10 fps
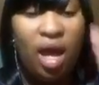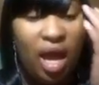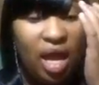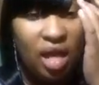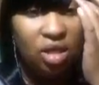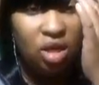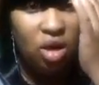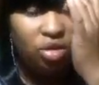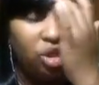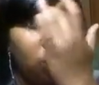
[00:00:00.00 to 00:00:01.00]
And you
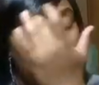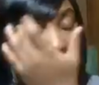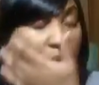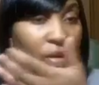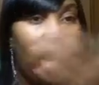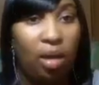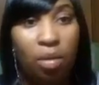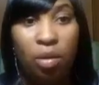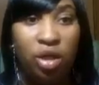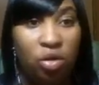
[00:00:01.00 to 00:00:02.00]
know, she was like, okay,
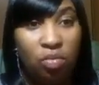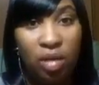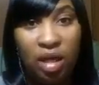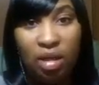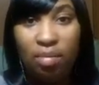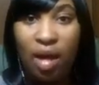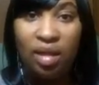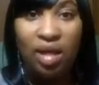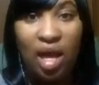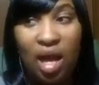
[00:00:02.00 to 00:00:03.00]
well, what do you mean
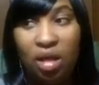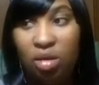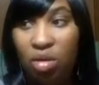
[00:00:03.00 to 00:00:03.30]
by that?